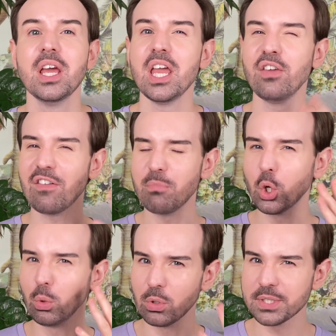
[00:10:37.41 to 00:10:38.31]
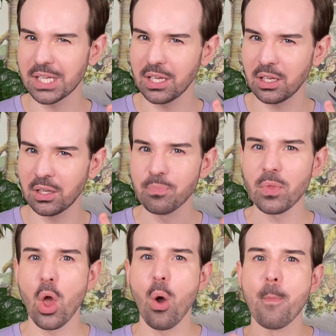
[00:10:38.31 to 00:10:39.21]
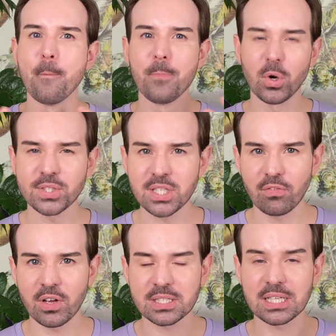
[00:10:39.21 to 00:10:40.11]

If you have more normal skin, most of us,